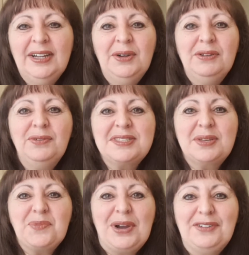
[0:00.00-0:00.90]
We've got
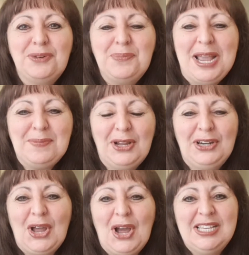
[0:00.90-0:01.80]
some wonderful people
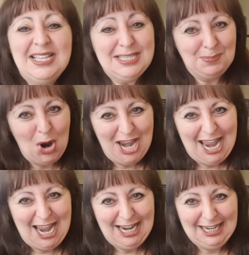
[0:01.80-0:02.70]
online this
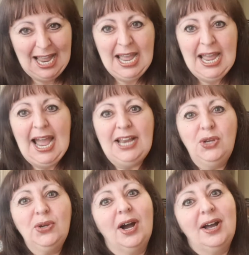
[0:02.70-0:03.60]
morning. And
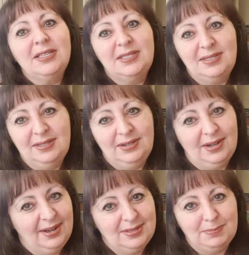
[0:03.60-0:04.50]
you guys
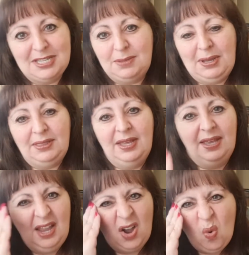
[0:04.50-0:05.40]
must have been
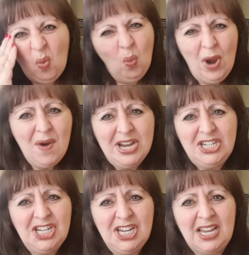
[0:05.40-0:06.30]
thinking, where is
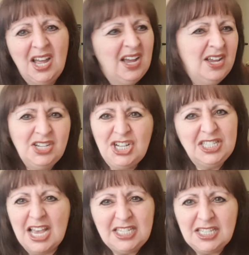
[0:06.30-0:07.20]
she? She
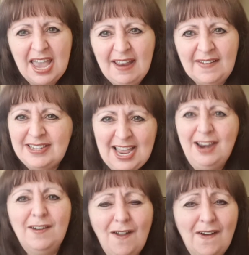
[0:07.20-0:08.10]
says 10
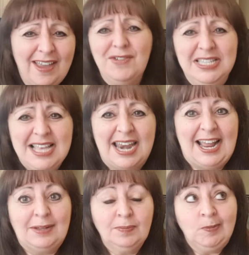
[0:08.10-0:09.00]
o'clock every
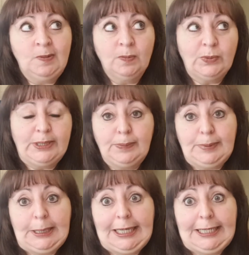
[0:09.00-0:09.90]
Saturday. I'm a little
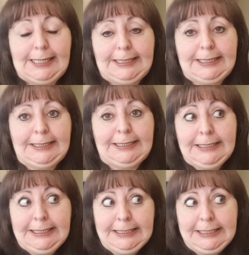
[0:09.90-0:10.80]
bit late,
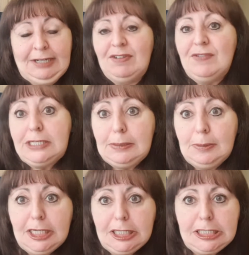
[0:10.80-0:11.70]
15
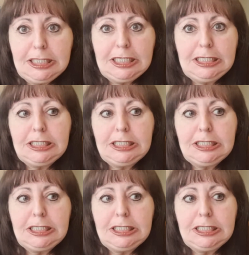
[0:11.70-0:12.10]
minutes late.